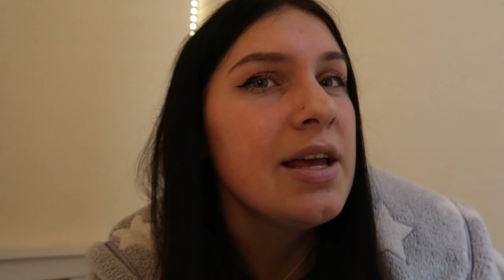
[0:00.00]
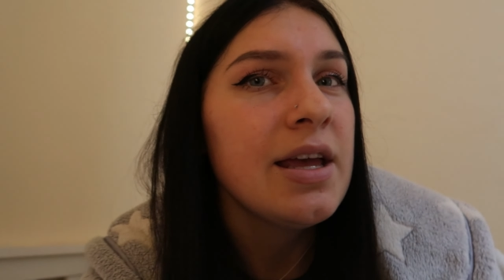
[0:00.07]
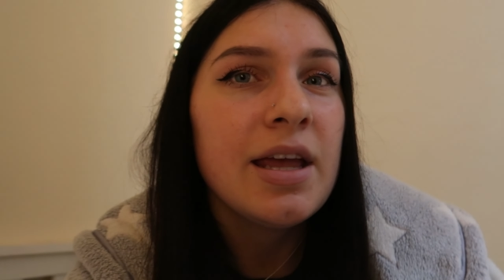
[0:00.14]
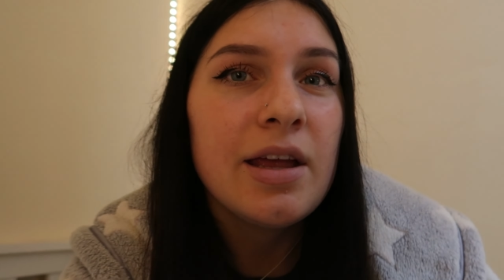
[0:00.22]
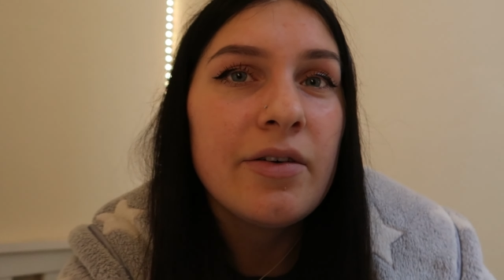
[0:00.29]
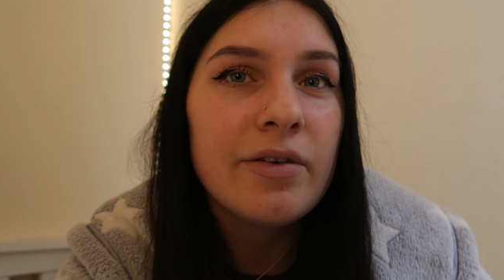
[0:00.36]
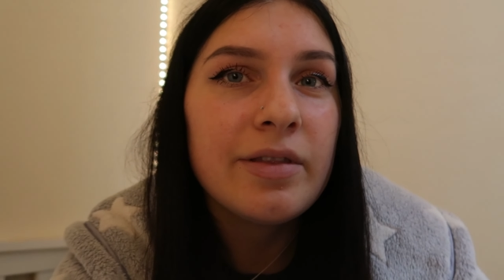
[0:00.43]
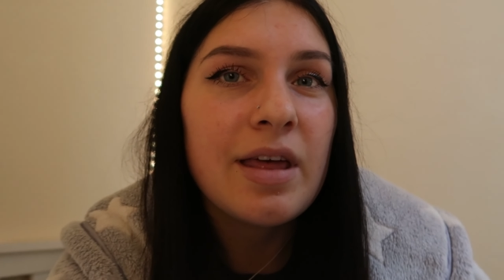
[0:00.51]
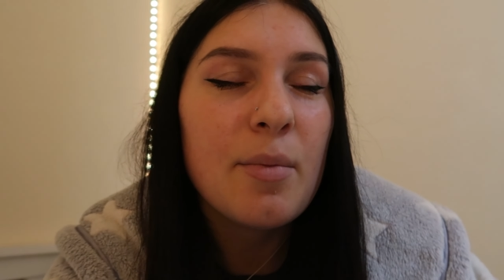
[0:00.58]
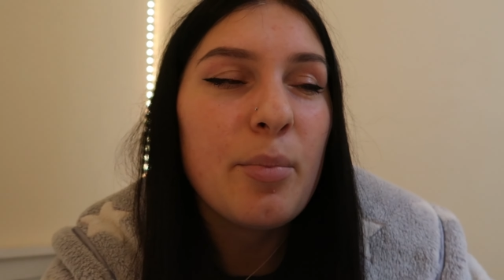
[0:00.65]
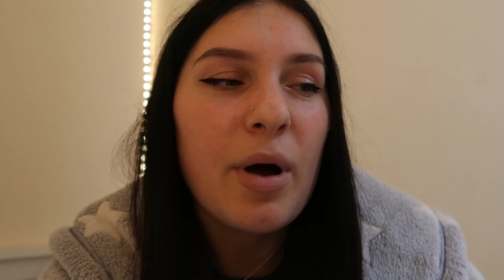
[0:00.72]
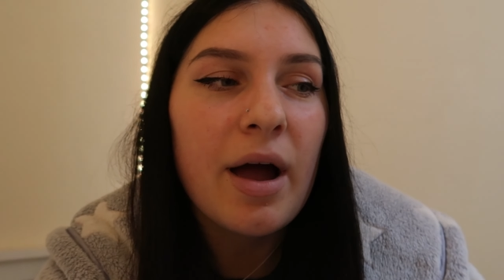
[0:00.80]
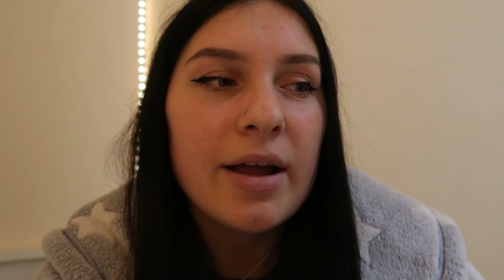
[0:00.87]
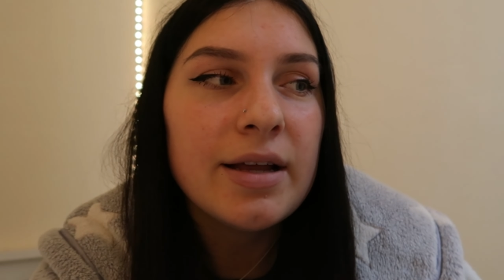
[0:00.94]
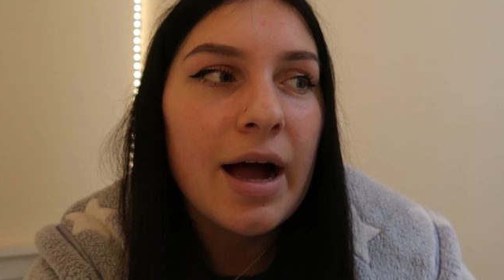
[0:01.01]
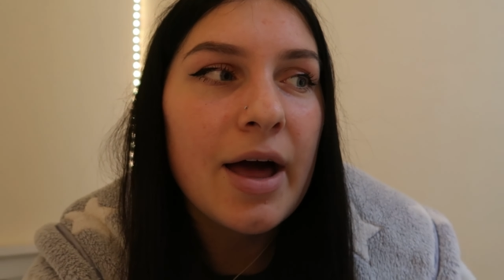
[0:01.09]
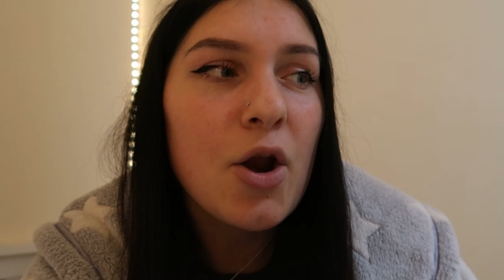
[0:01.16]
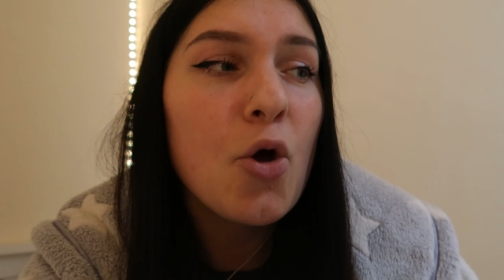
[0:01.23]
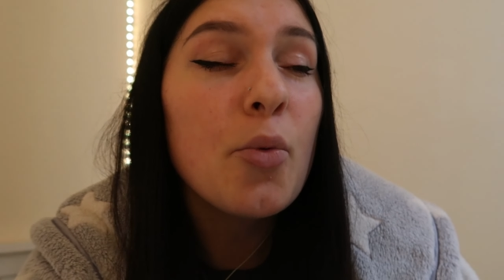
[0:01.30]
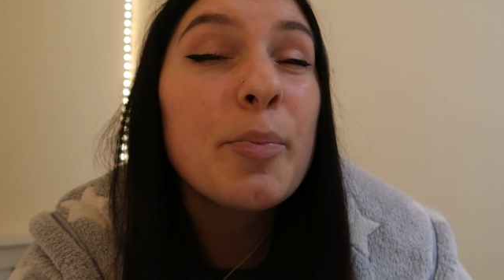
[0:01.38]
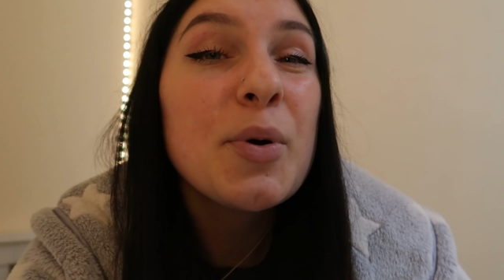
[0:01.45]
here and there, but I
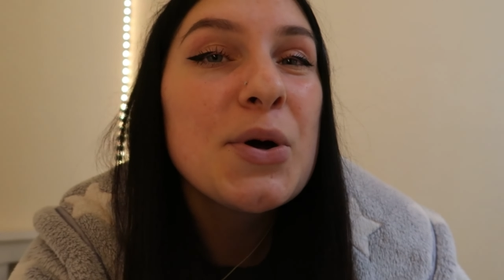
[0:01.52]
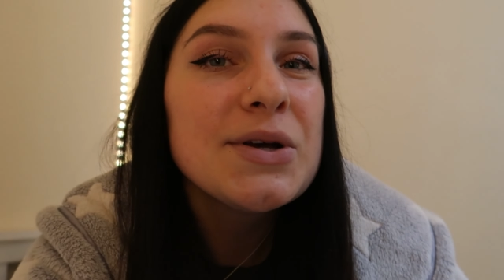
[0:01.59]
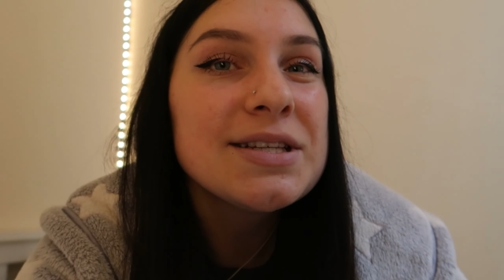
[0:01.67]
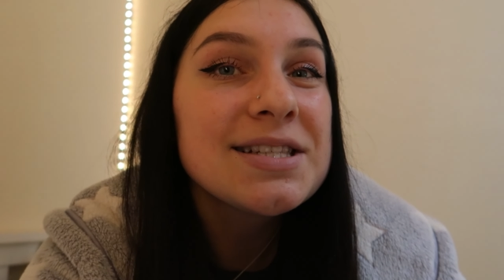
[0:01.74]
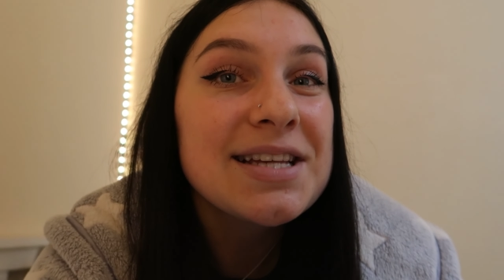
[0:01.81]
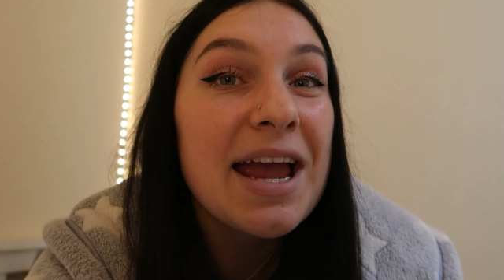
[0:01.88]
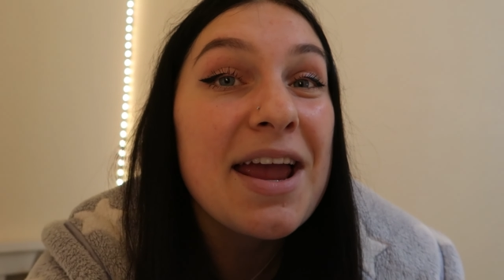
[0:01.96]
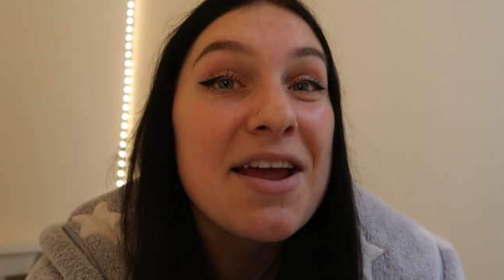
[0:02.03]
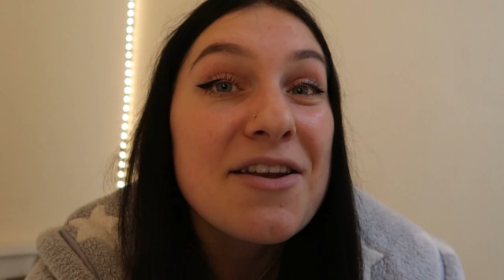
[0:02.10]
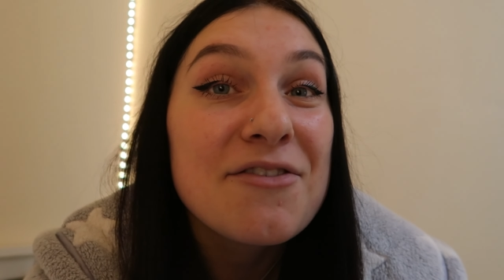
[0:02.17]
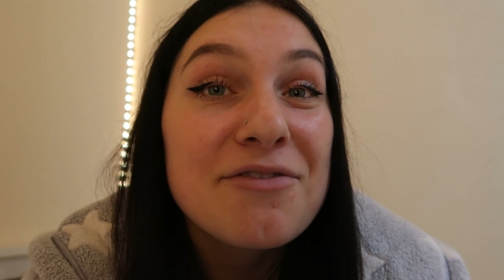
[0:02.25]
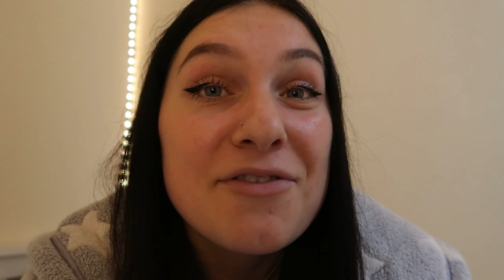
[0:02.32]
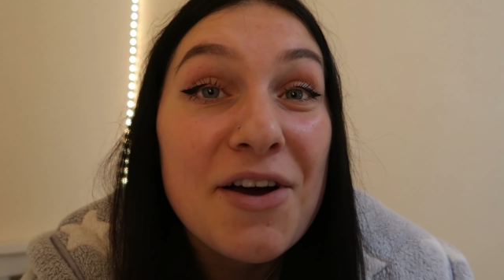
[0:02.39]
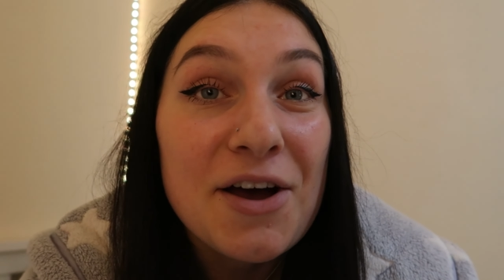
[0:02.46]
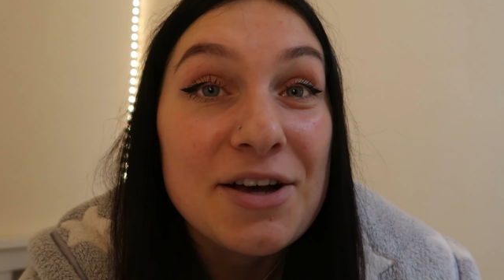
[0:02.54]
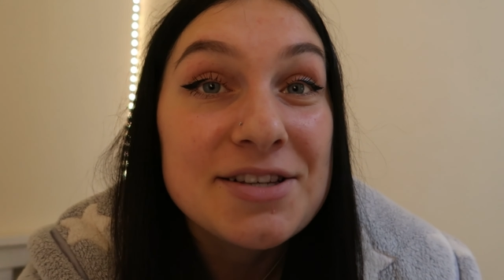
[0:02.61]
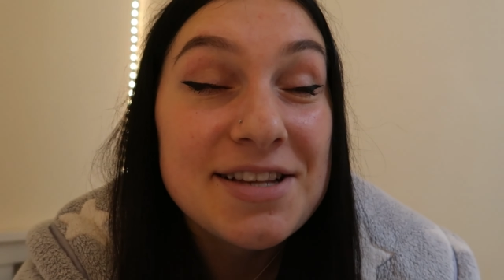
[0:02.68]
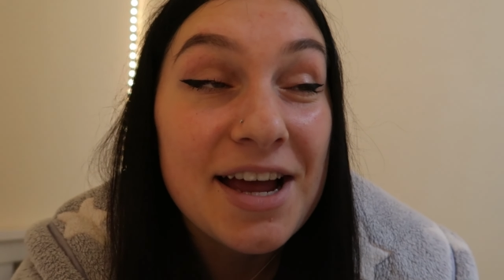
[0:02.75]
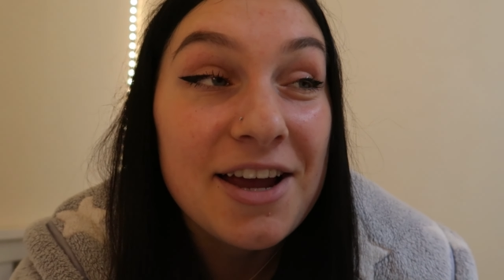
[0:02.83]
don't put skating first.